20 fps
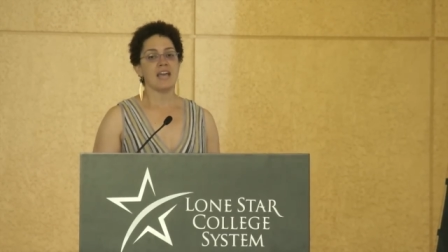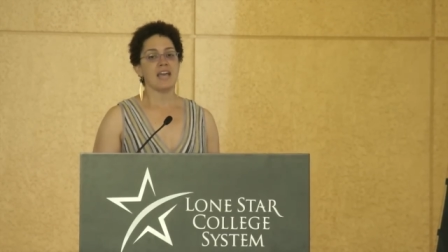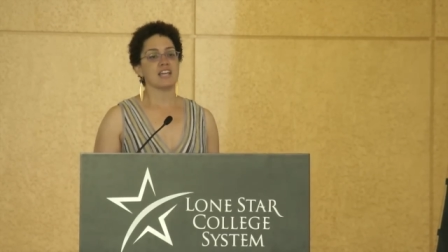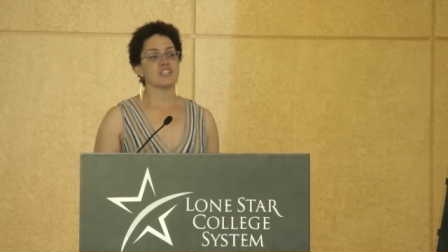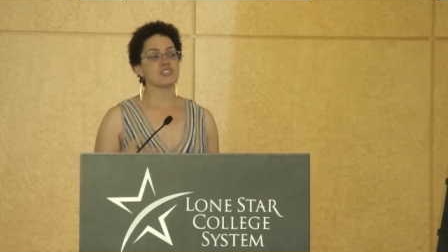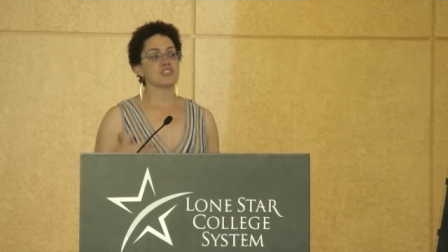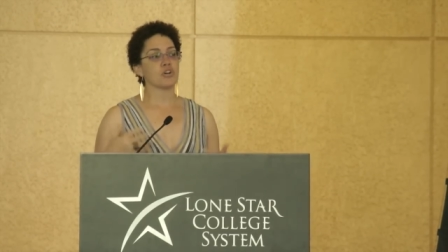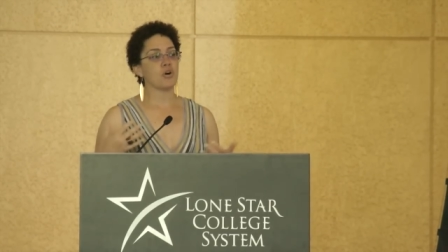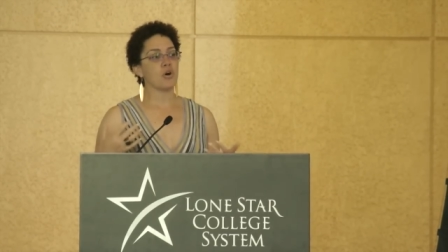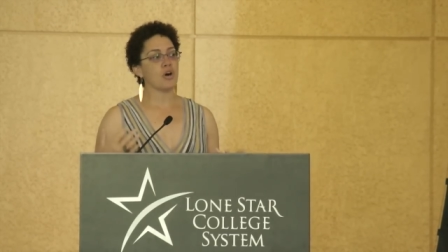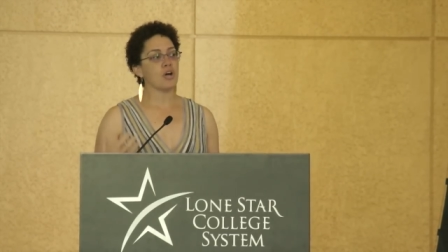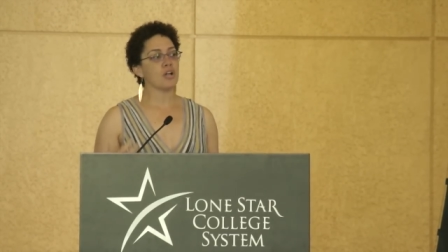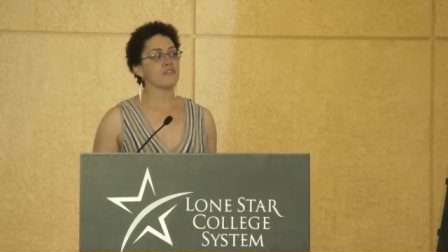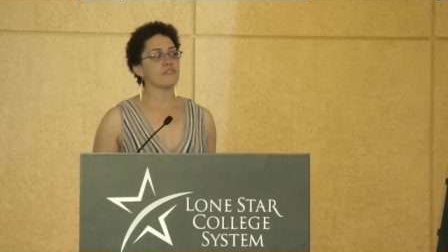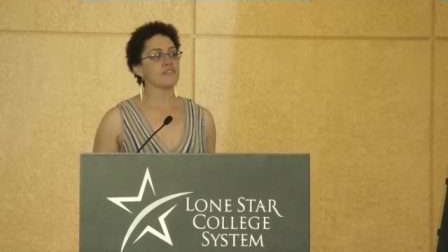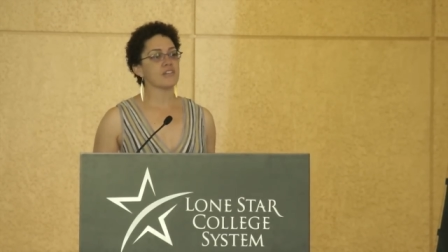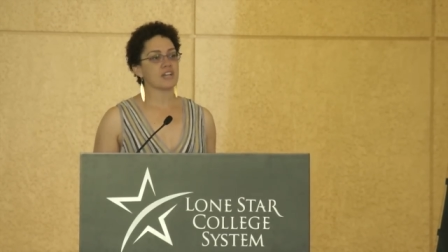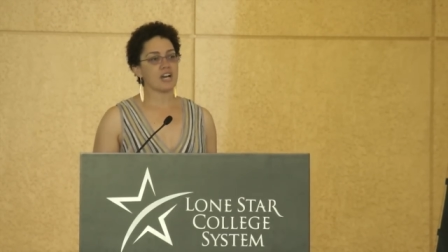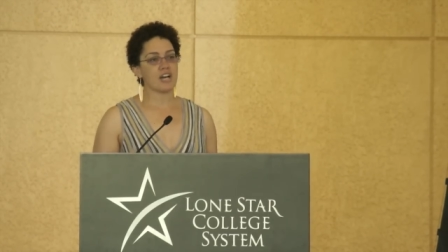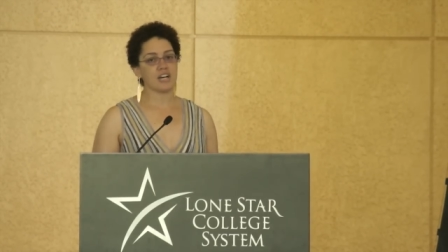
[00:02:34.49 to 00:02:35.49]
And to all
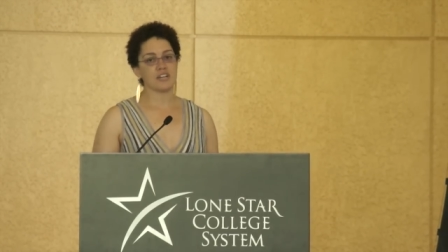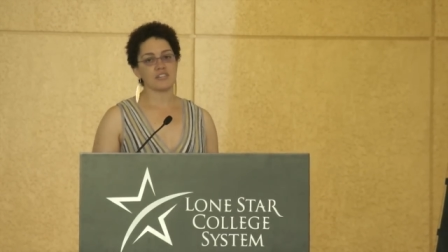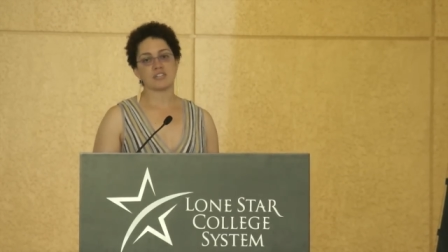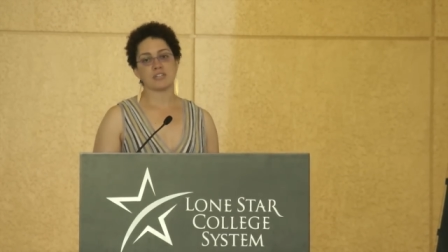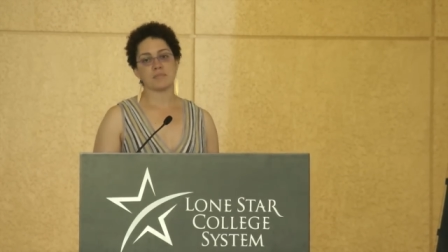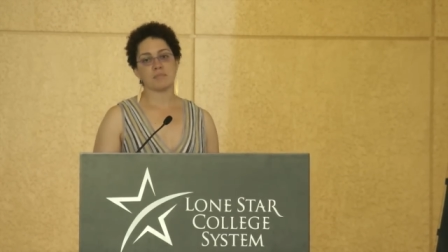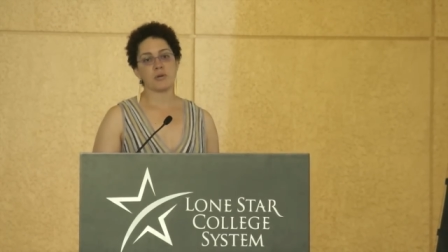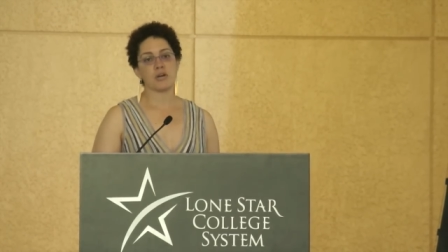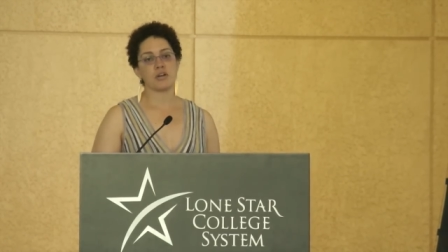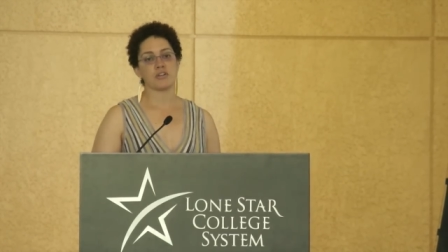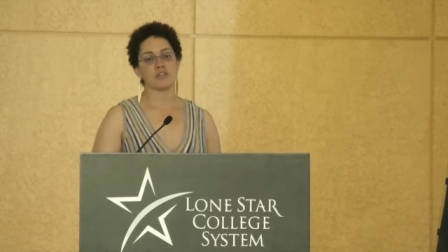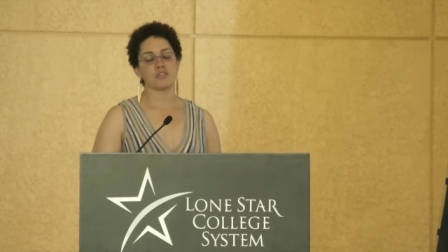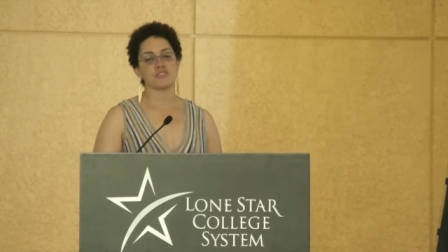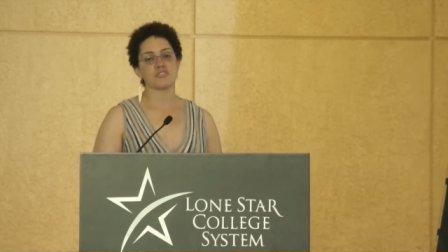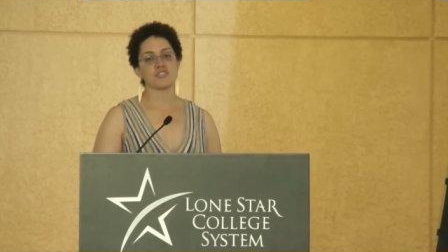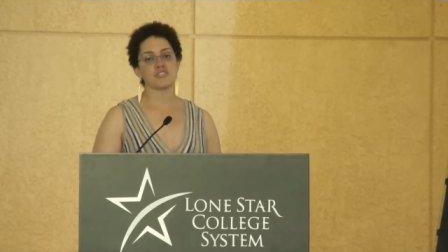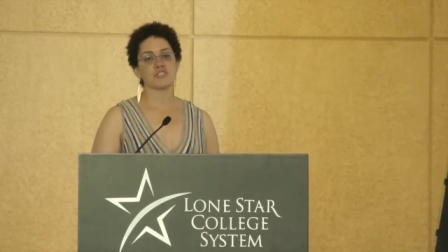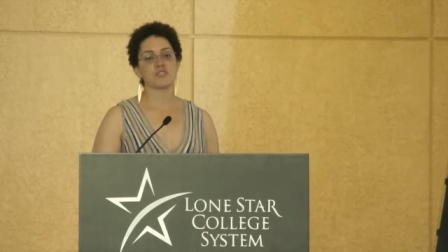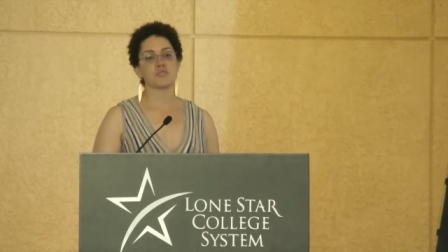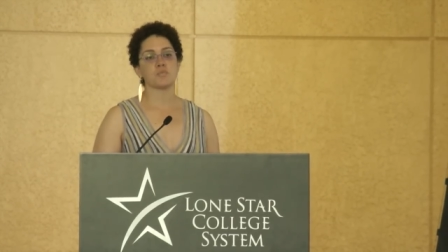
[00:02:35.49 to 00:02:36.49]
of the cadre
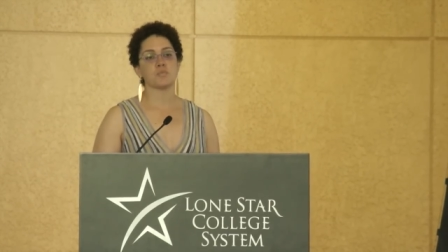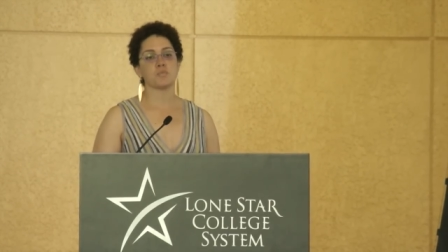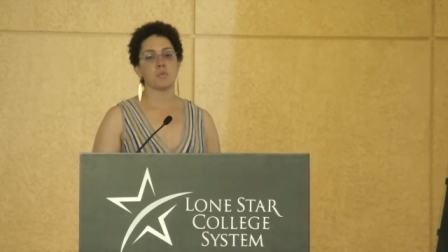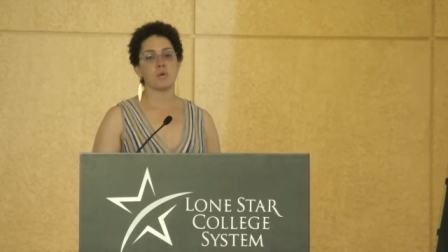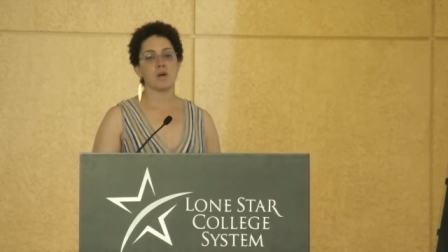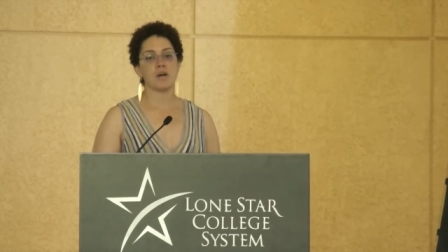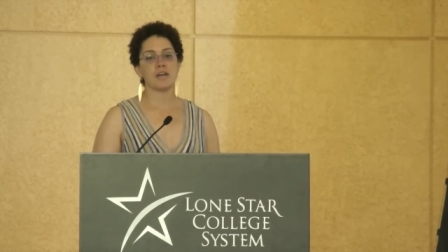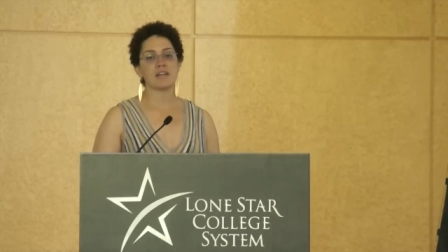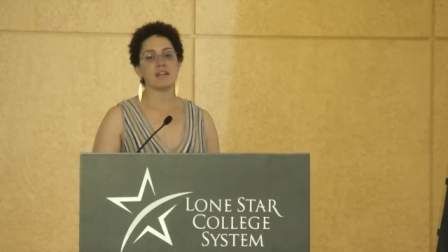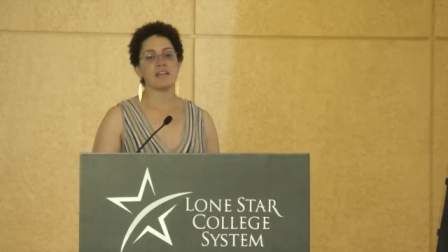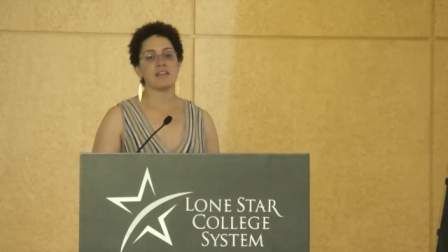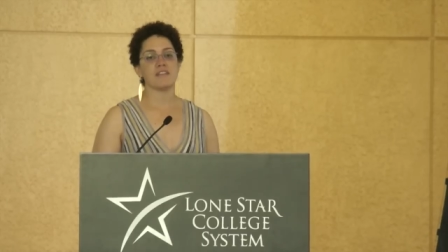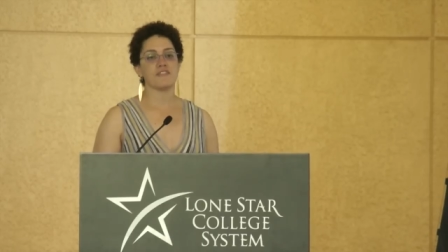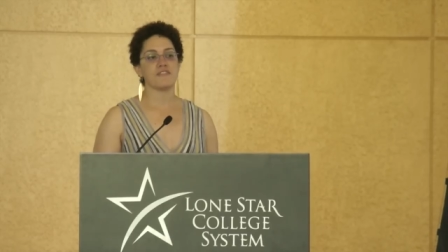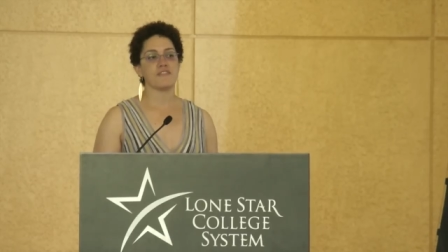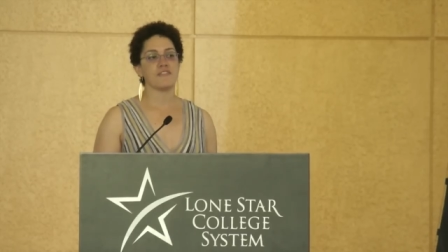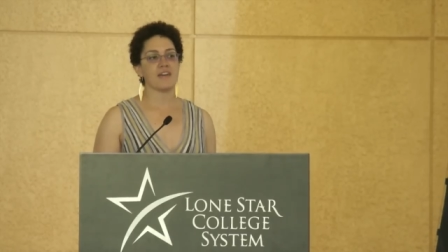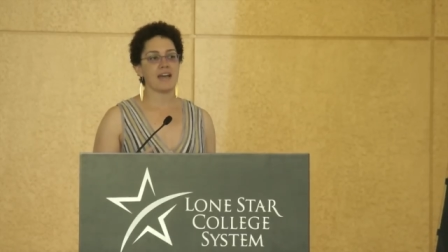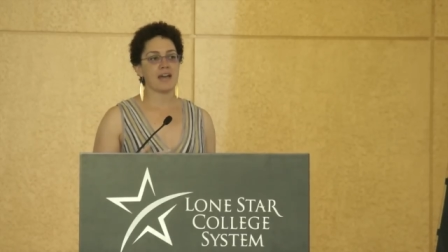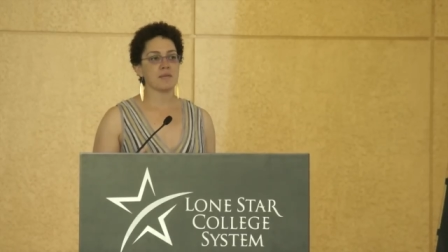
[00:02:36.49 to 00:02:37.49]
partners, just what a
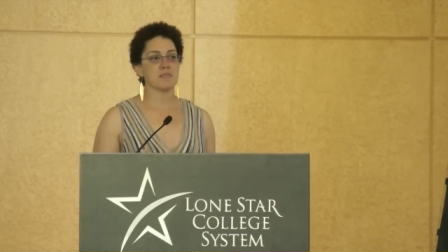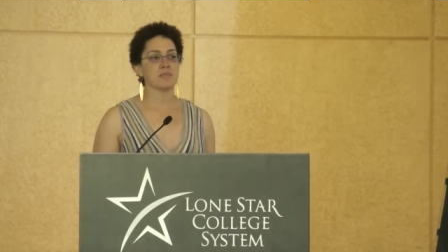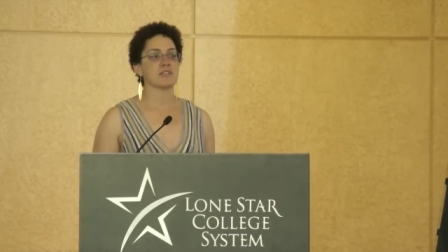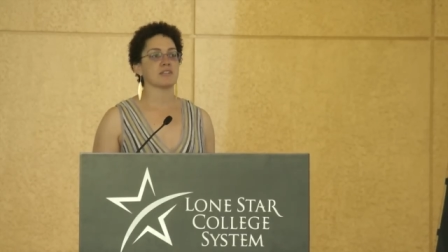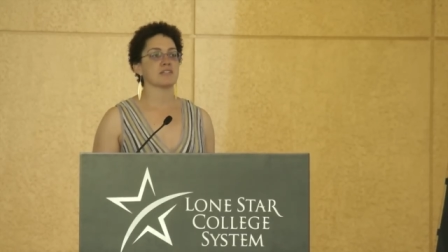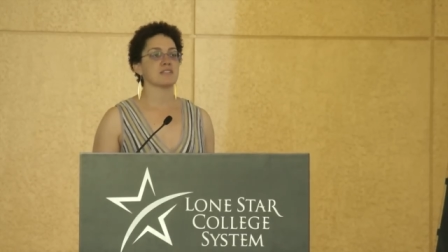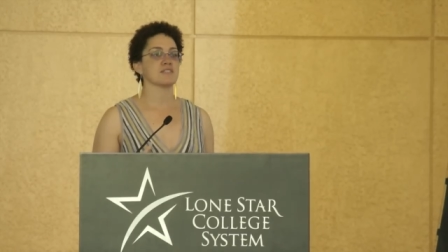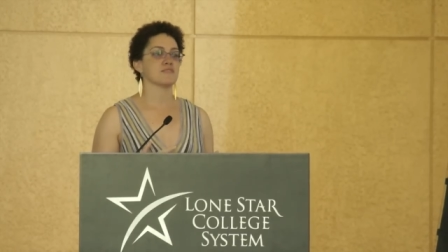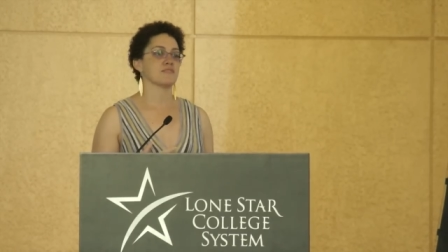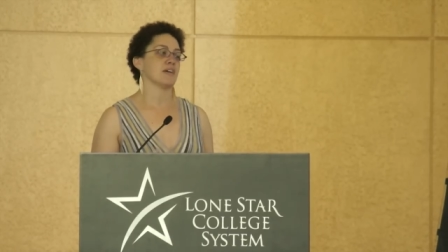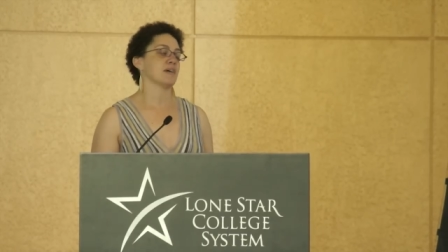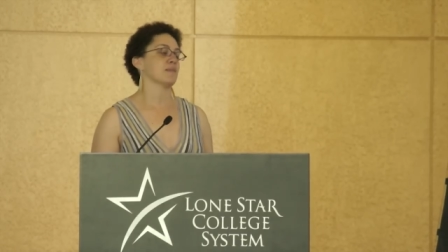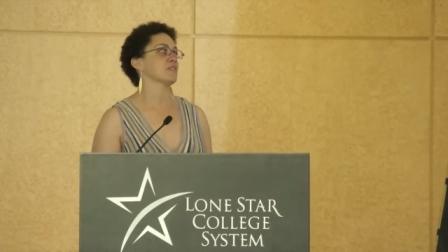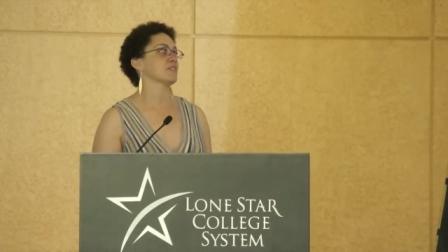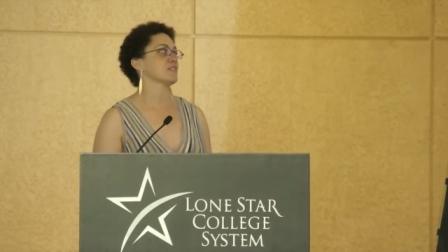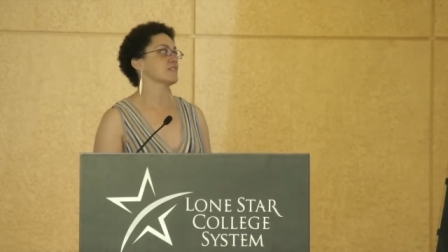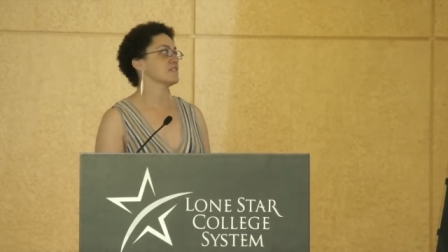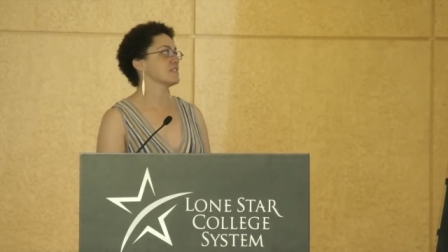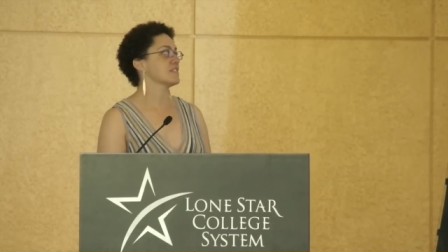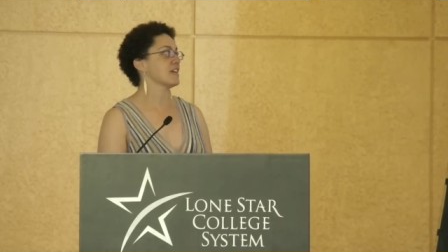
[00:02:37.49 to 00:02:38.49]
fabulous,
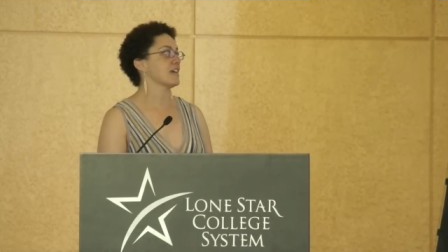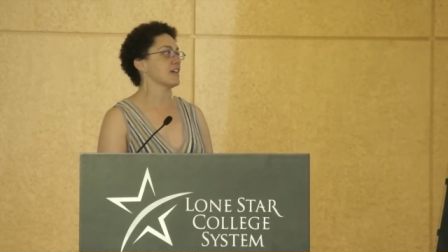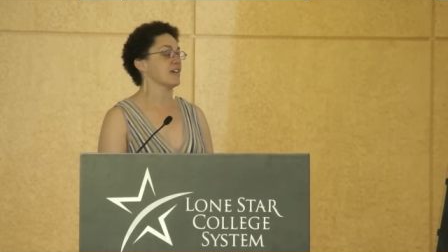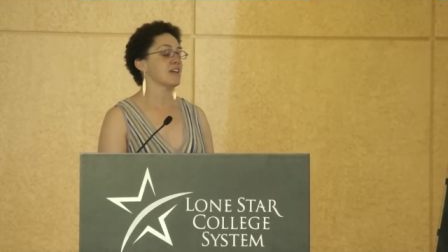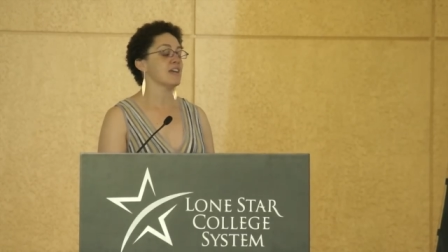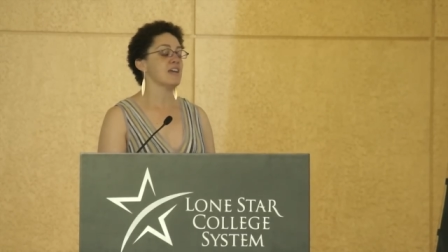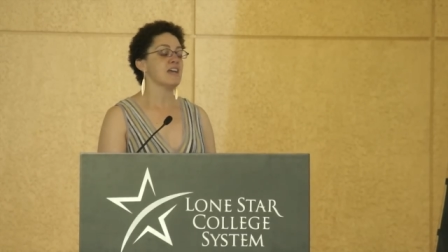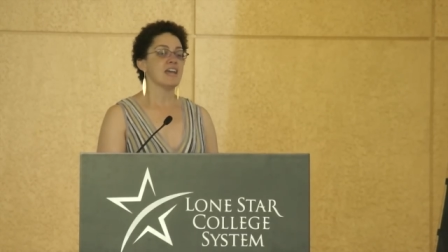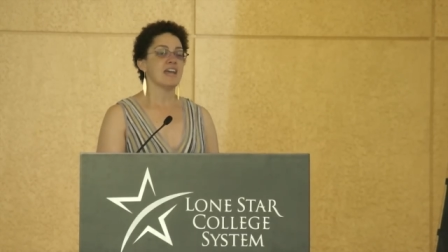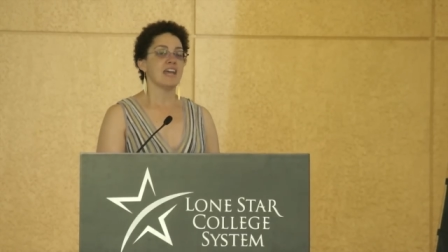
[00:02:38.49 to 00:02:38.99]
fabulous day,